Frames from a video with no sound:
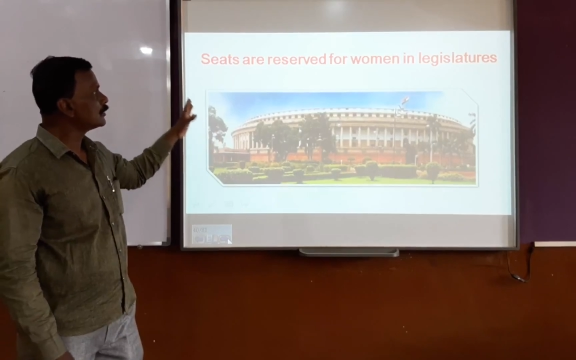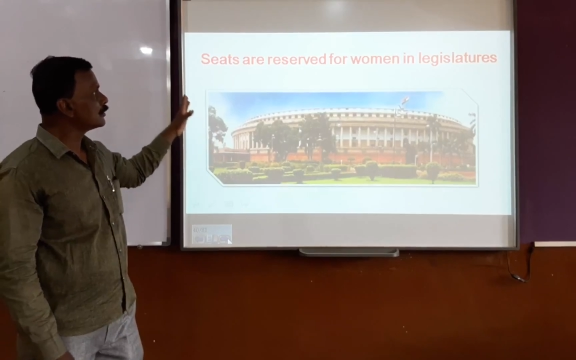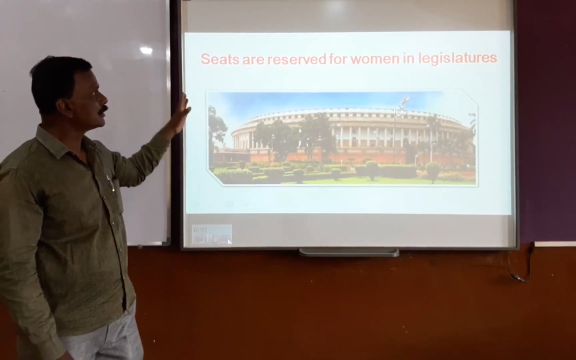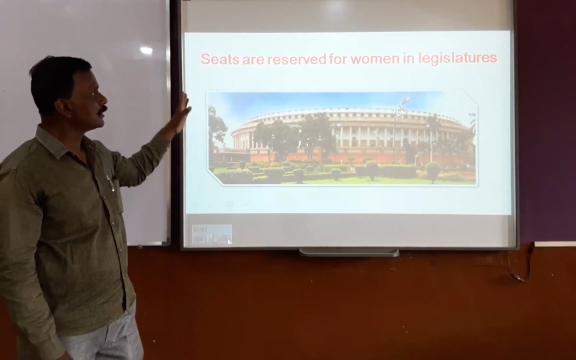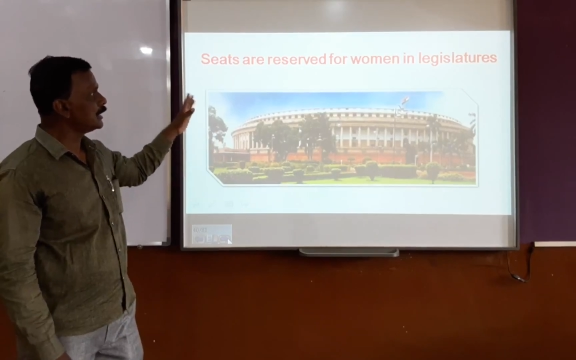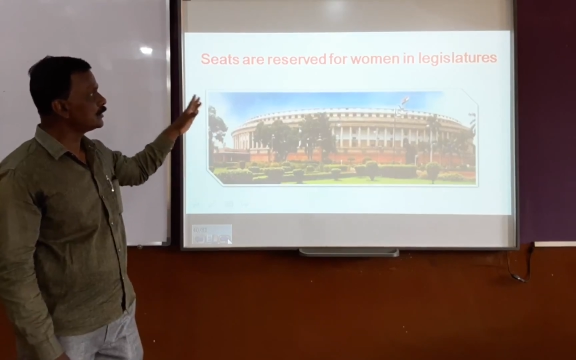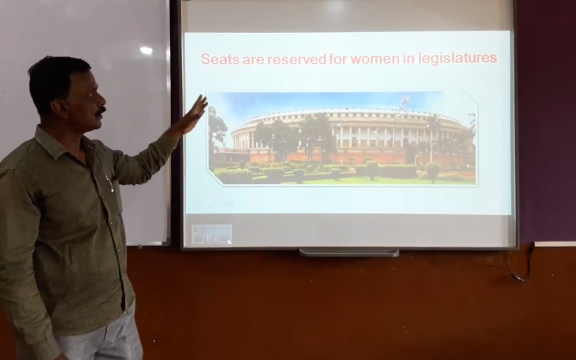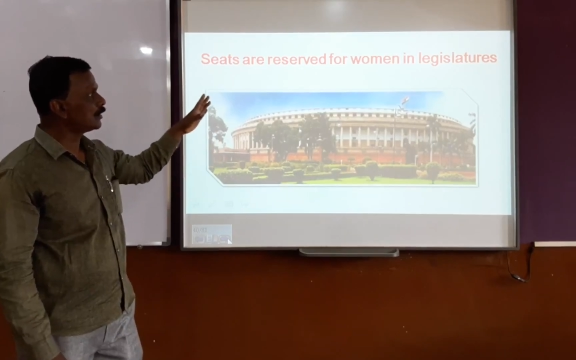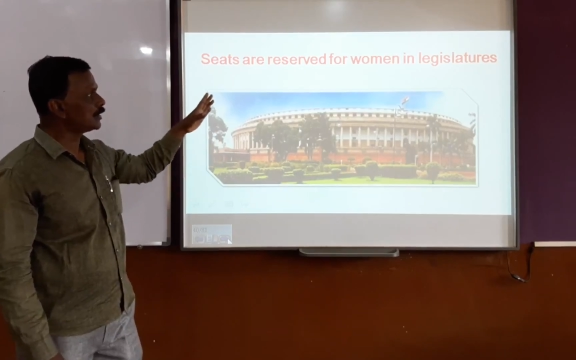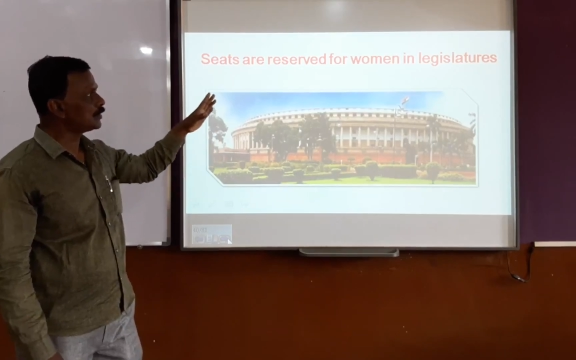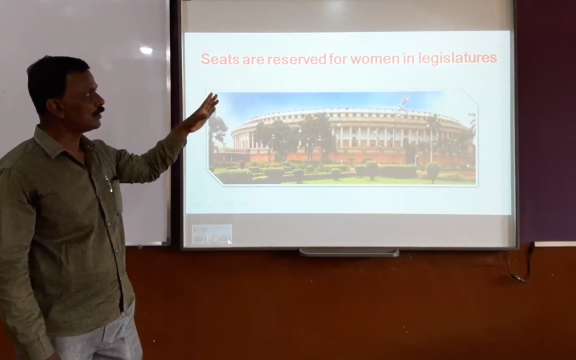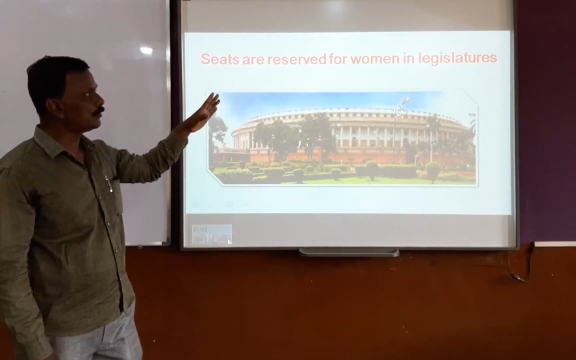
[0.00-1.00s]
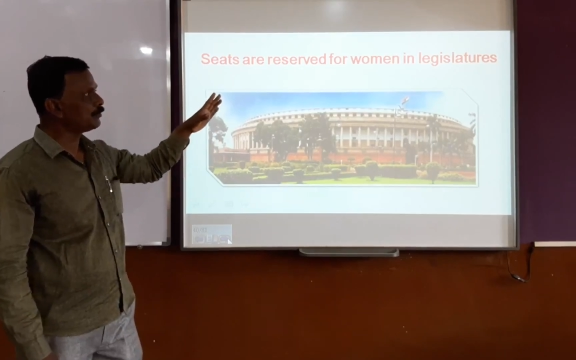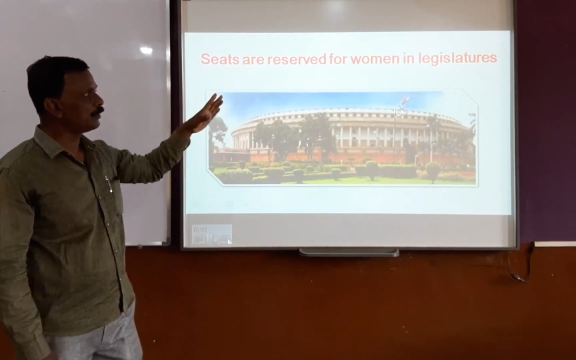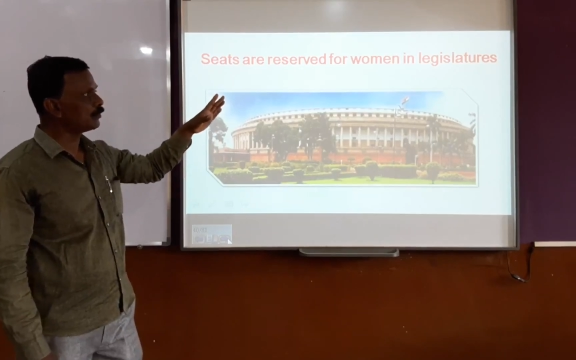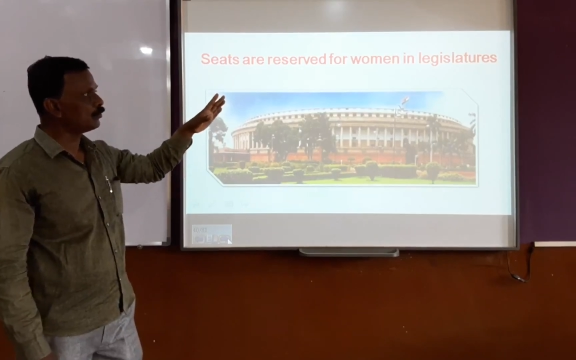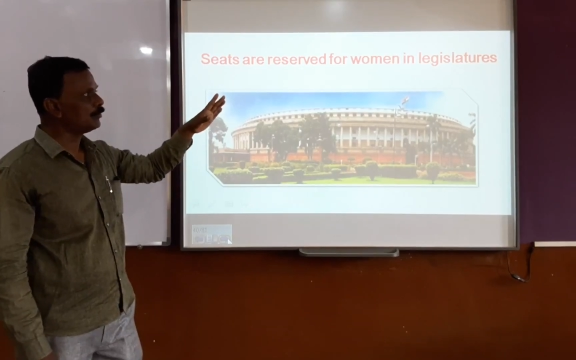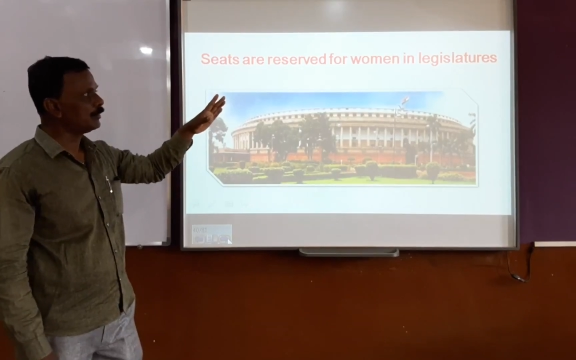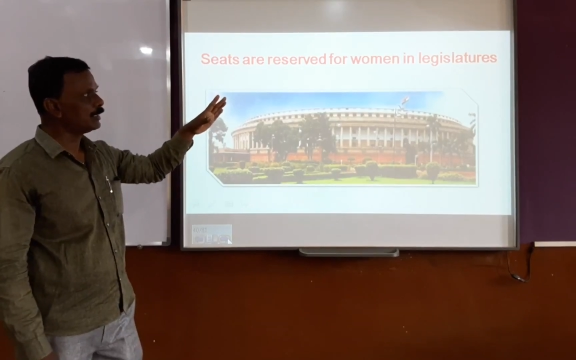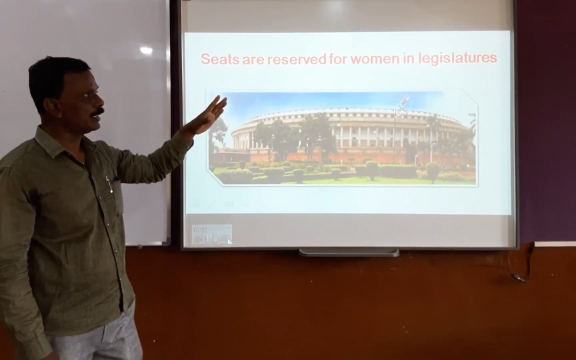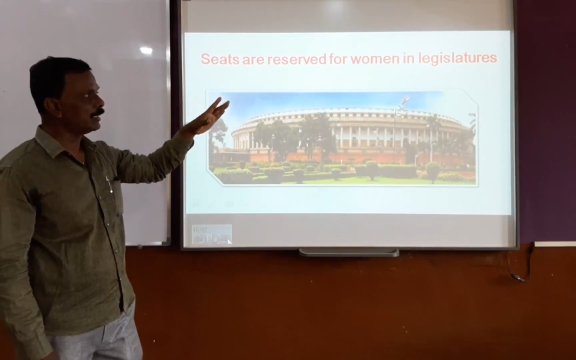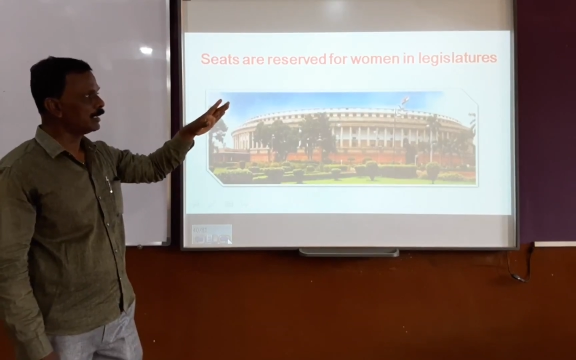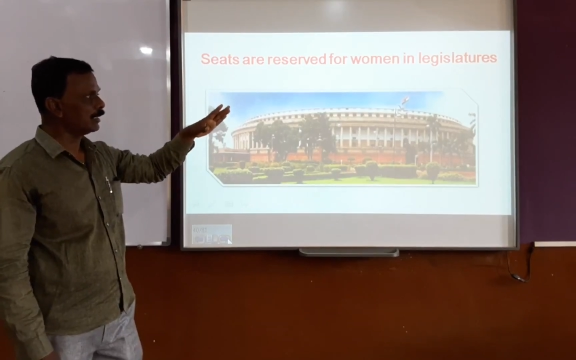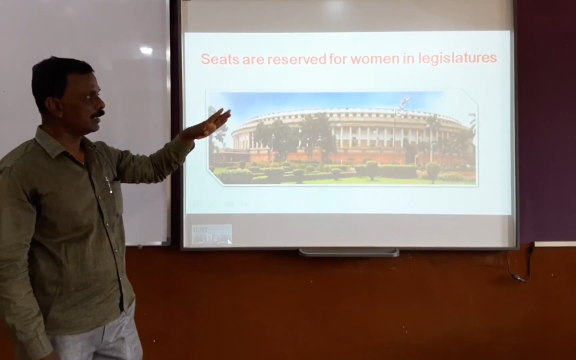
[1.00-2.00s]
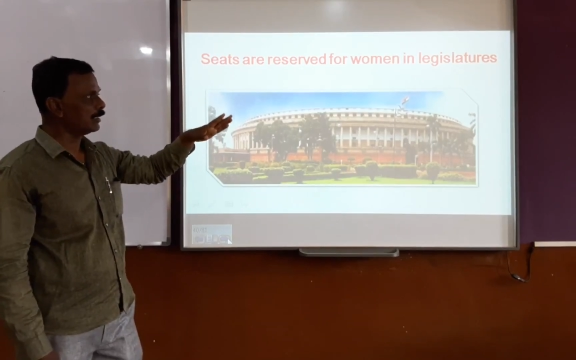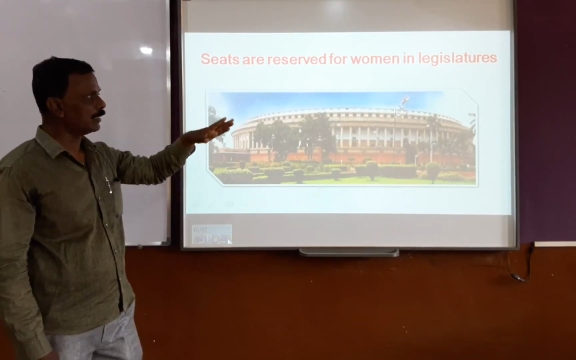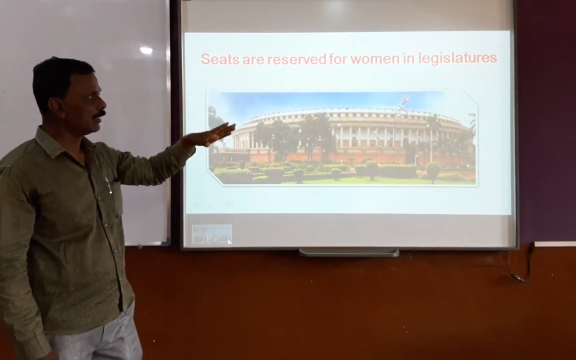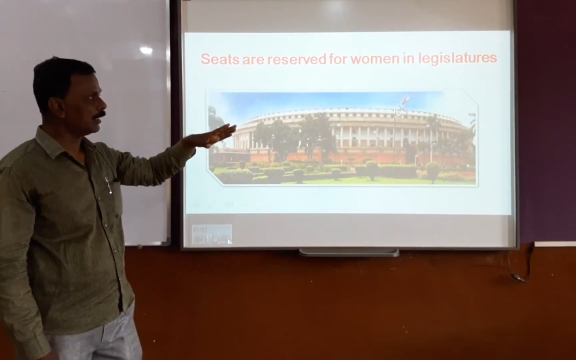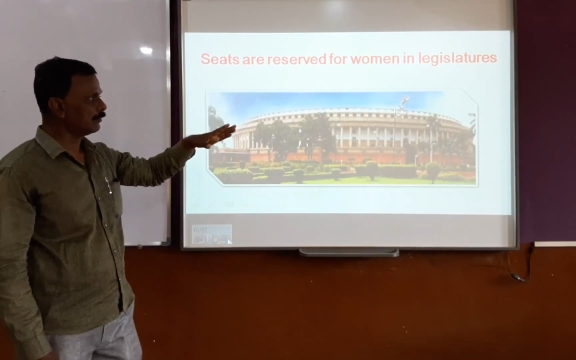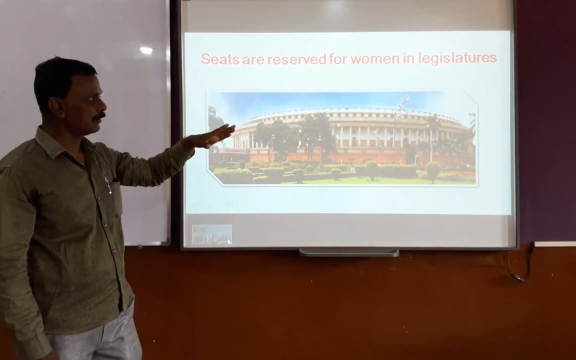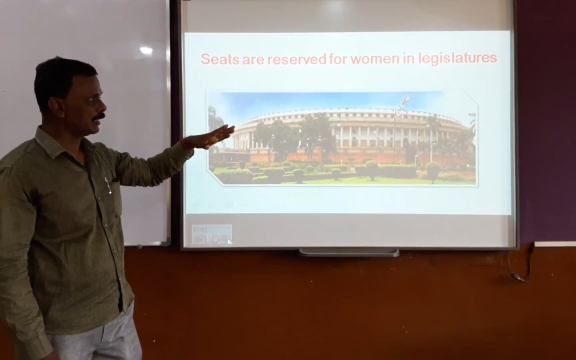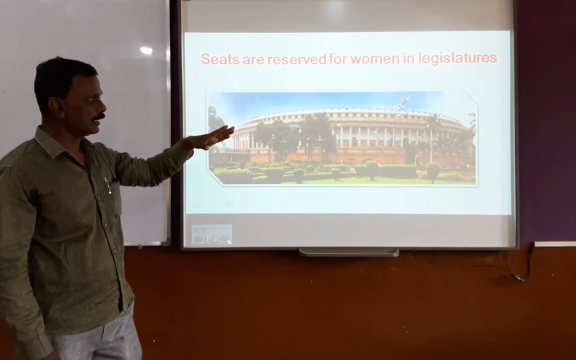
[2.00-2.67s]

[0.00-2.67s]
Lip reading: The seats are reserved for women in our